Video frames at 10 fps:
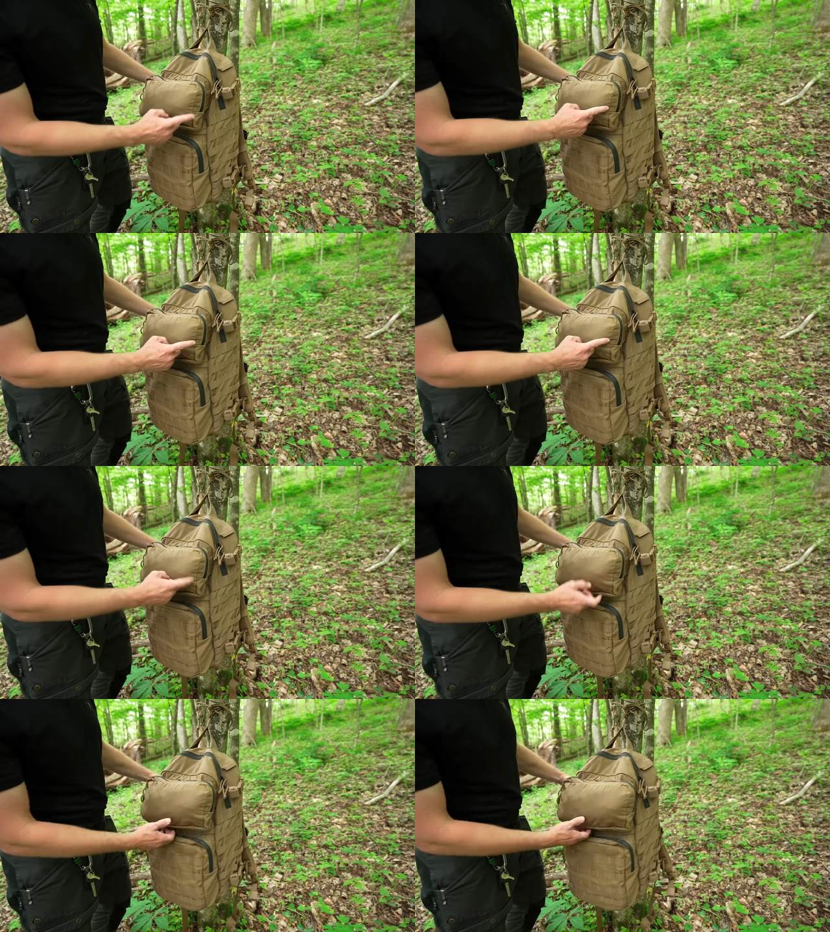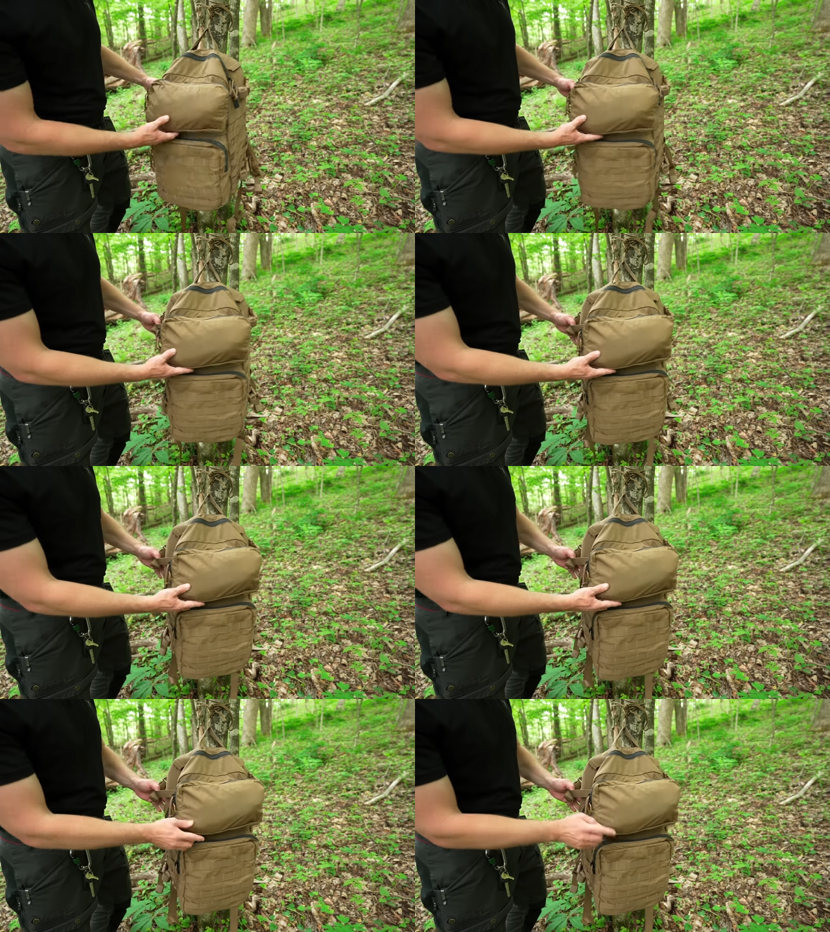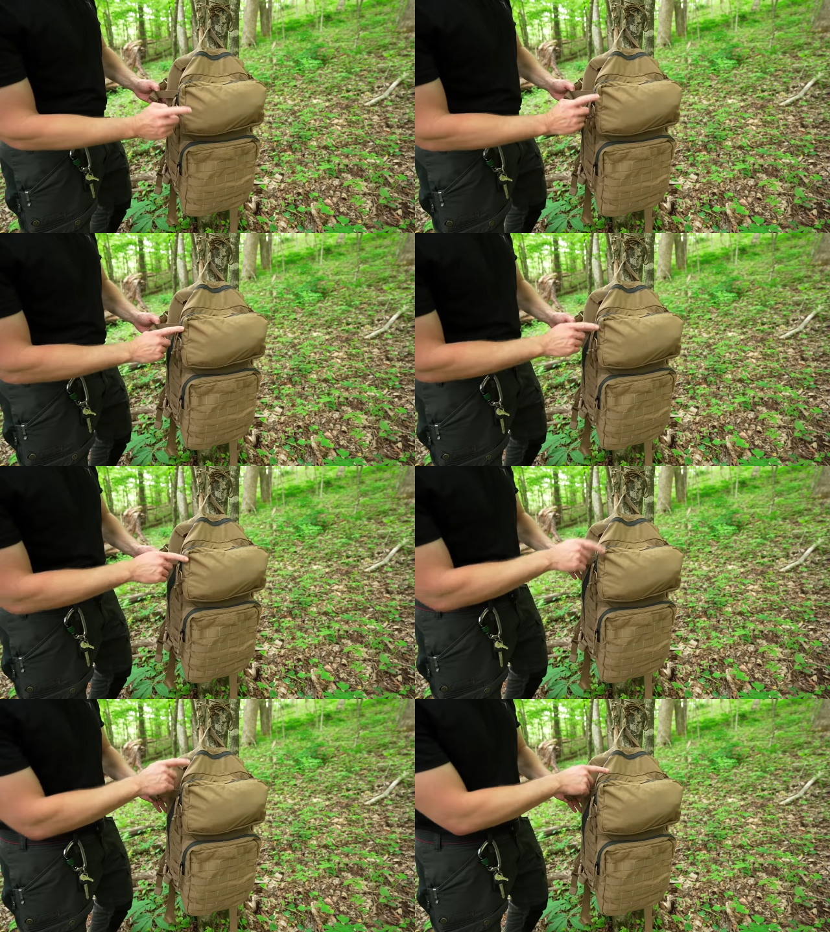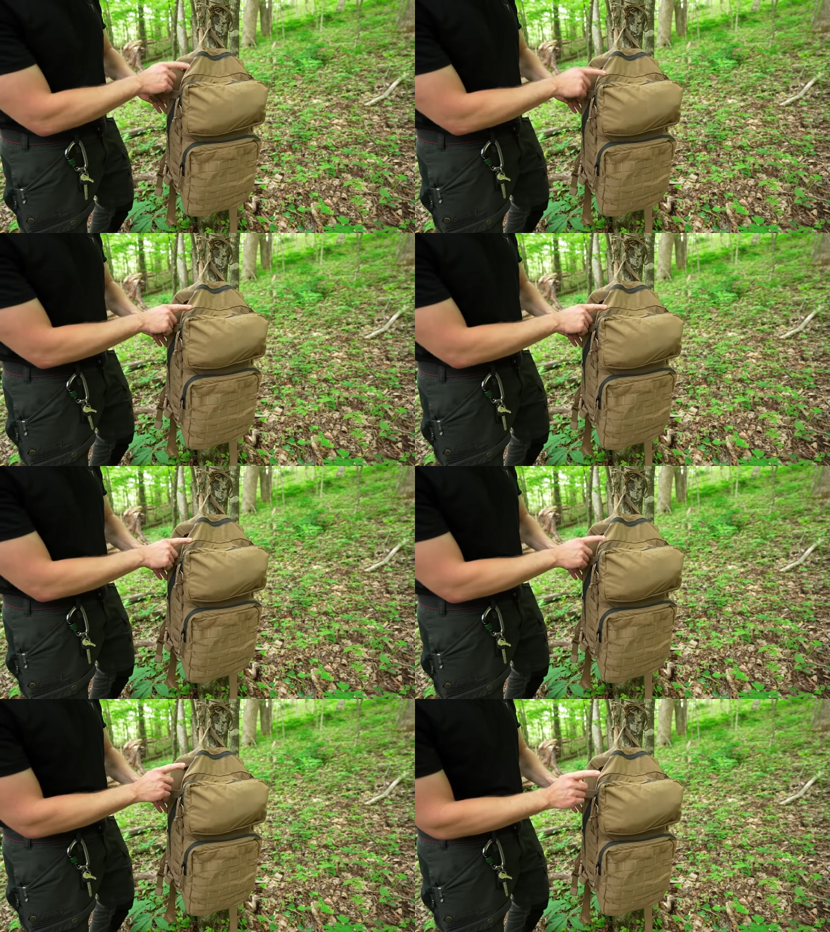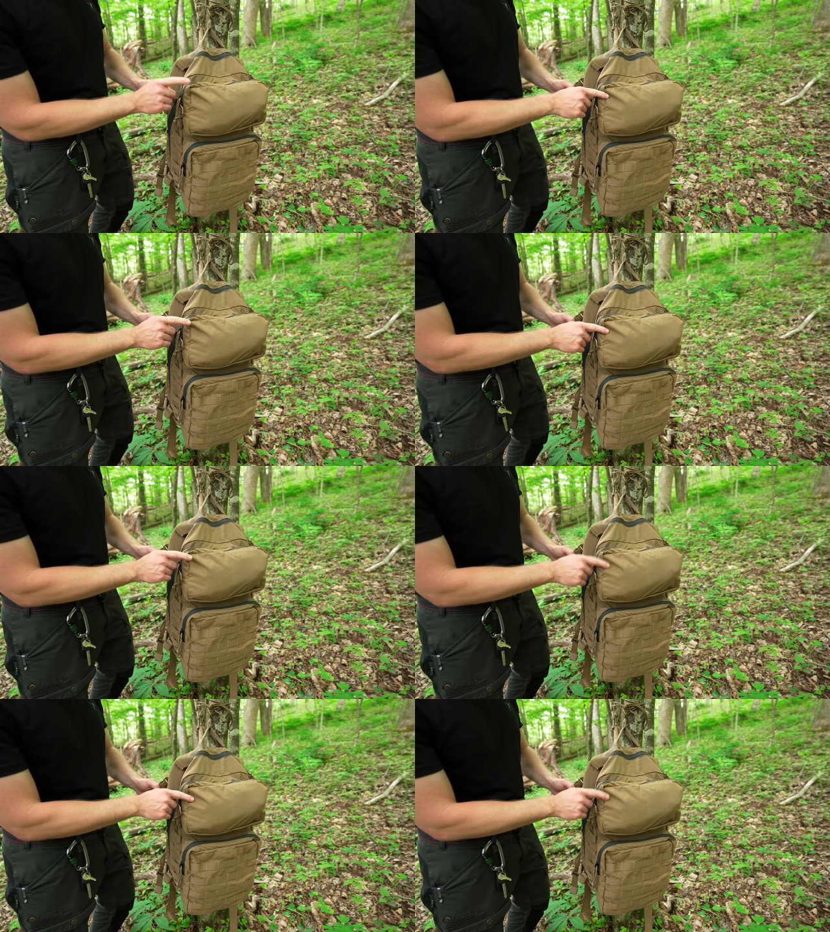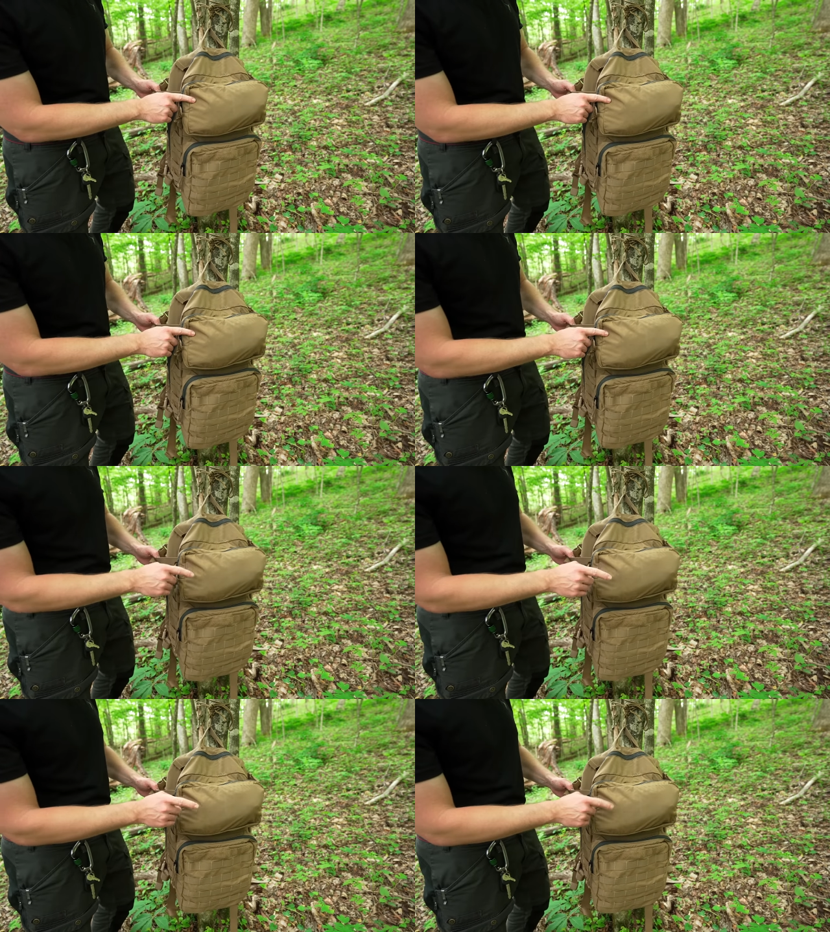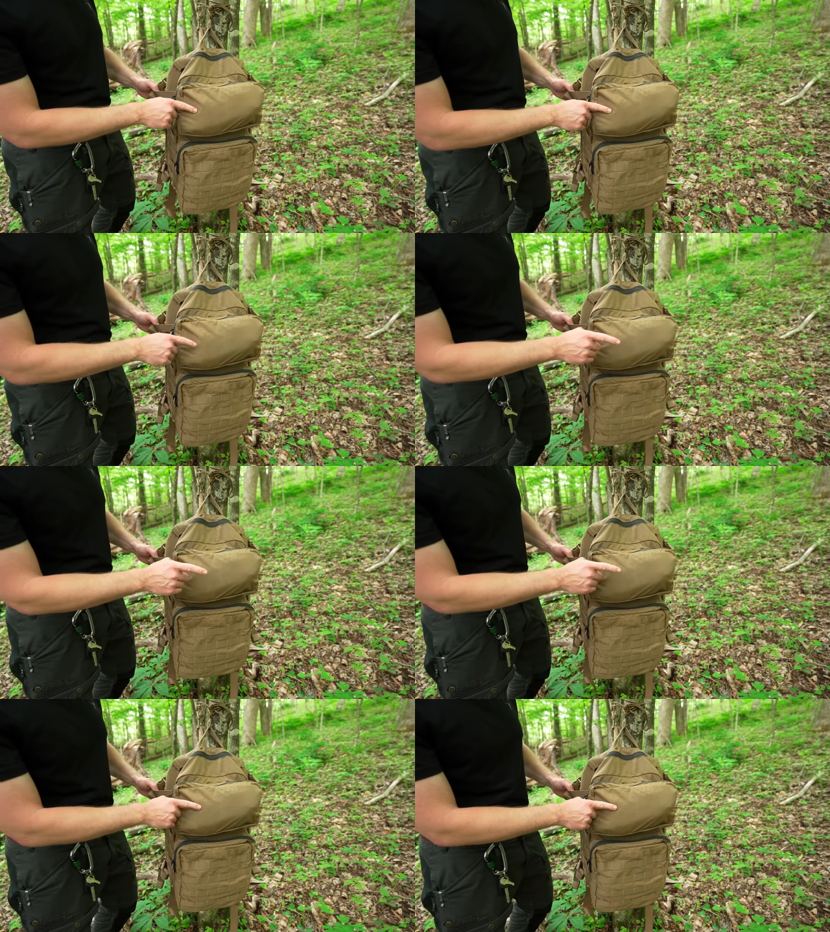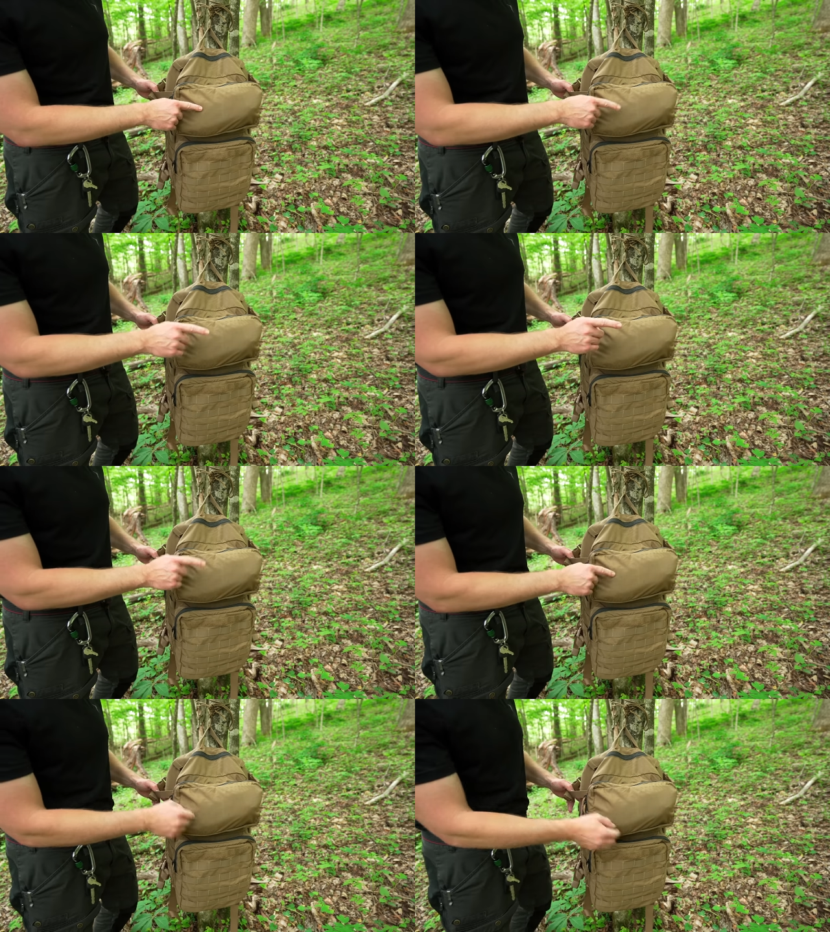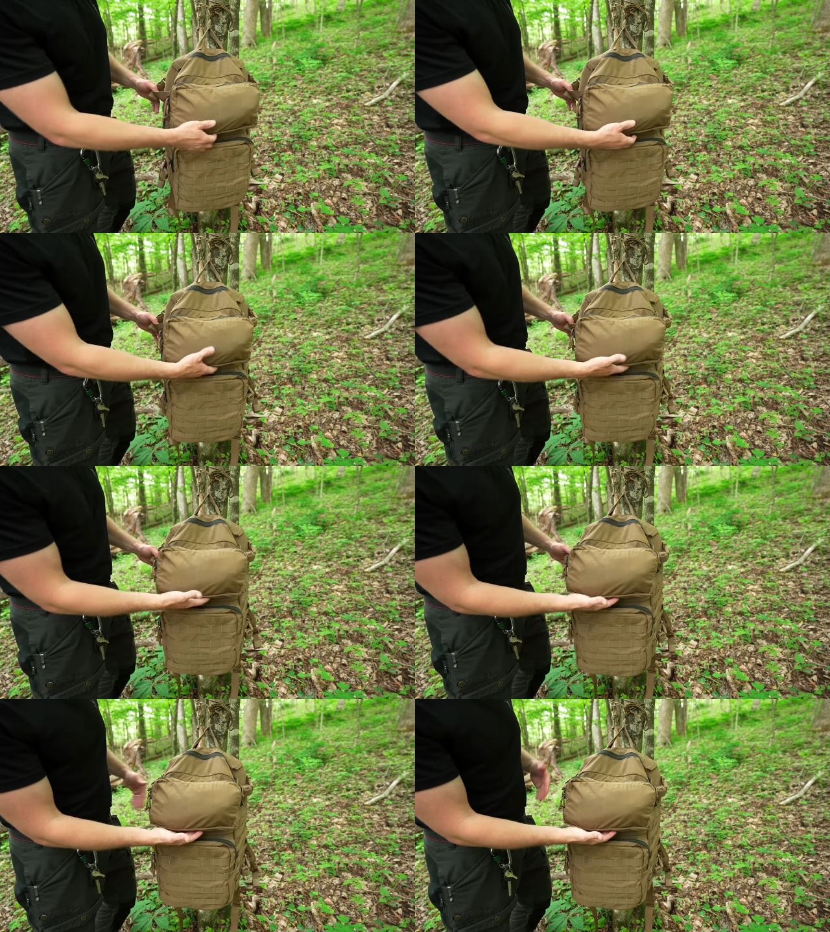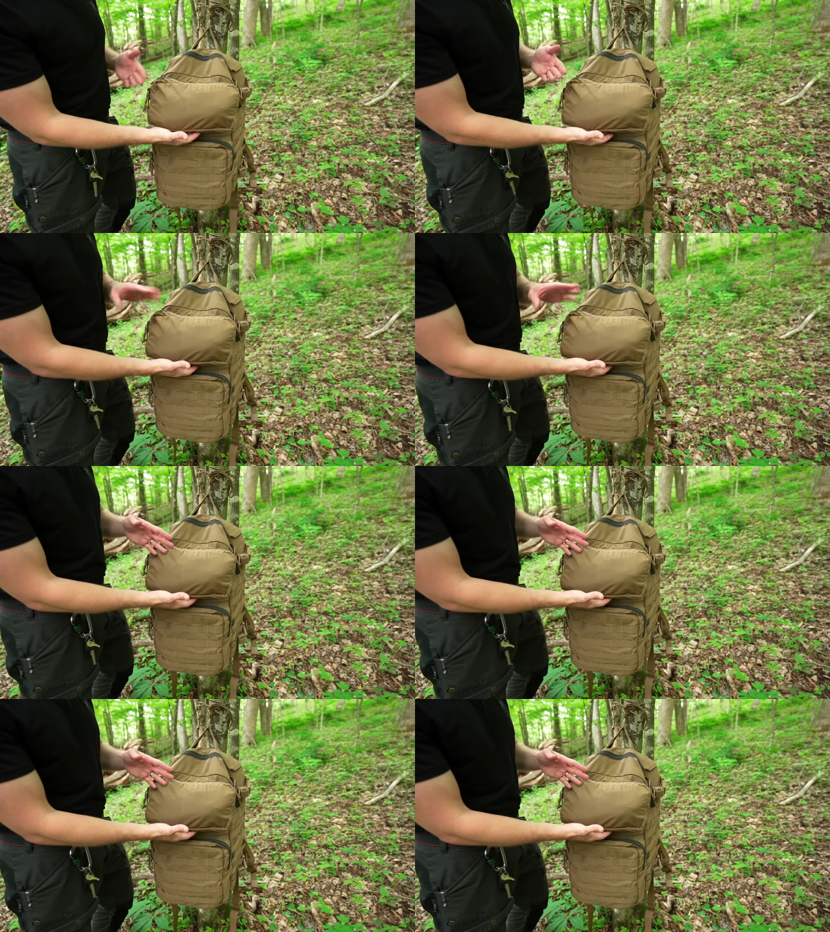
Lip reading: No face is visible, so there are no lips to read.